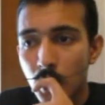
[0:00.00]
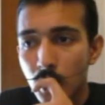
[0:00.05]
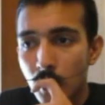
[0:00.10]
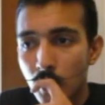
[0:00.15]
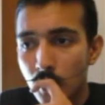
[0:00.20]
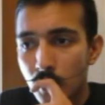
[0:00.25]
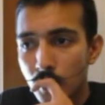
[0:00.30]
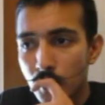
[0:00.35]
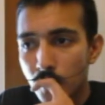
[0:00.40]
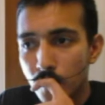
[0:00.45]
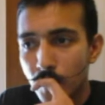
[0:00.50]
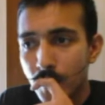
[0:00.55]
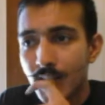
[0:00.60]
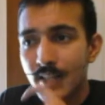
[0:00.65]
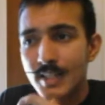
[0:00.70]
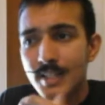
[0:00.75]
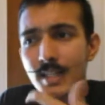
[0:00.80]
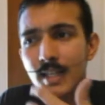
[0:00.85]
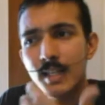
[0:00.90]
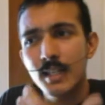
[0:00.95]
When I
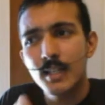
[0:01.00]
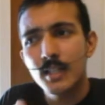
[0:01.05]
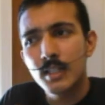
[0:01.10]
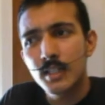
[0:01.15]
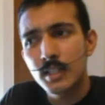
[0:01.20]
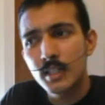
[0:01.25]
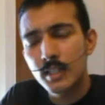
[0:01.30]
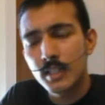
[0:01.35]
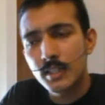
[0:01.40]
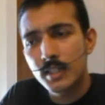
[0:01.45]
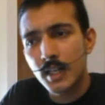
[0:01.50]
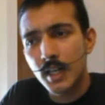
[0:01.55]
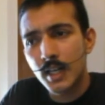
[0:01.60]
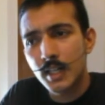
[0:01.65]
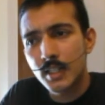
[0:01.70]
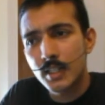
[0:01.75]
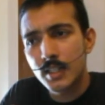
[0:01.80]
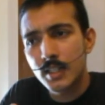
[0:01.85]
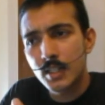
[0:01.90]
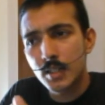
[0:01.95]
said earlier
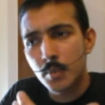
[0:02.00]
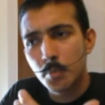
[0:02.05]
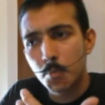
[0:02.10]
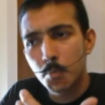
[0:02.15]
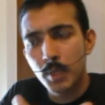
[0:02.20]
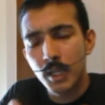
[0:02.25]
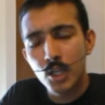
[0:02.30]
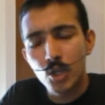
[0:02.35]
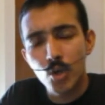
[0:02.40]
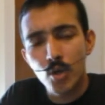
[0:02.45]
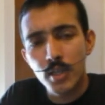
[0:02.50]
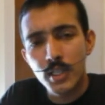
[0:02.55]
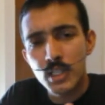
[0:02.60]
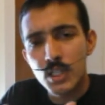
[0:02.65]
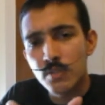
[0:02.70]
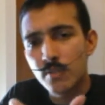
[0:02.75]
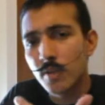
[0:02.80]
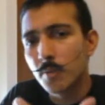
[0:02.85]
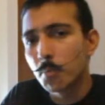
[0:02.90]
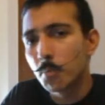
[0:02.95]
that
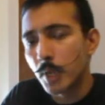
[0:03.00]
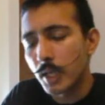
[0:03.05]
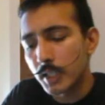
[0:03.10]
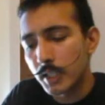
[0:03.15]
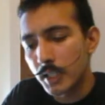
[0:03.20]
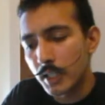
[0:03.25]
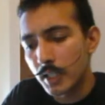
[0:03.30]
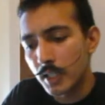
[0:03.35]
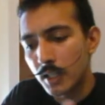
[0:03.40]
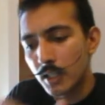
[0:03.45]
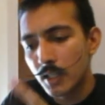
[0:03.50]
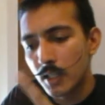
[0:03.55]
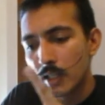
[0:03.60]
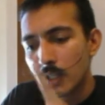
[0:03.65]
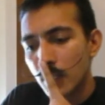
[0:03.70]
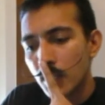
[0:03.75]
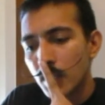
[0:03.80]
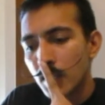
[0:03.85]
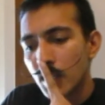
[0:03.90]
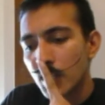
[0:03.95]
Bitcoins were money,
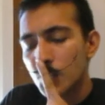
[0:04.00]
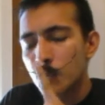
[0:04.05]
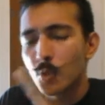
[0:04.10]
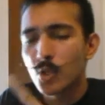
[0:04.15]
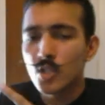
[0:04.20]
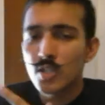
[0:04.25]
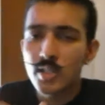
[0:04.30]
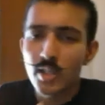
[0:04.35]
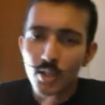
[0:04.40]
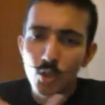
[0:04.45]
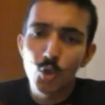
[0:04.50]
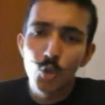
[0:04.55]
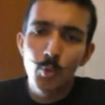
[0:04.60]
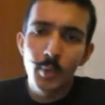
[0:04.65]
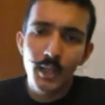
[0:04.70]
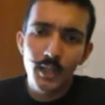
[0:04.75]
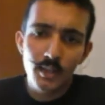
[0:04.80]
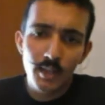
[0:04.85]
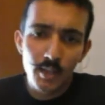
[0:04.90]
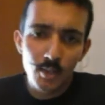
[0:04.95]
it's because there are two
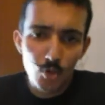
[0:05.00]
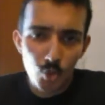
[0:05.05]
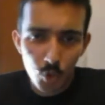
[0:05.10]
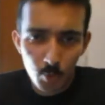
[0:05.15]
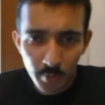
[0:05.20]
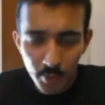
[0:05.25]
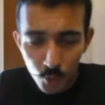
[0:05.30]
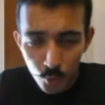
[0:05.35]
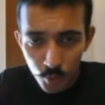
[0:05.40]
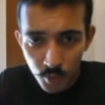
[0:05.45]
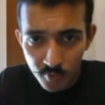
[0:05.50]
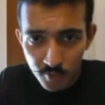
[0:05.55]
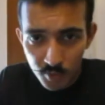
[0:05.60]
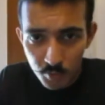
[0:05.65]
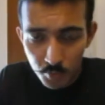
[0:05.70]
main things you could be doing with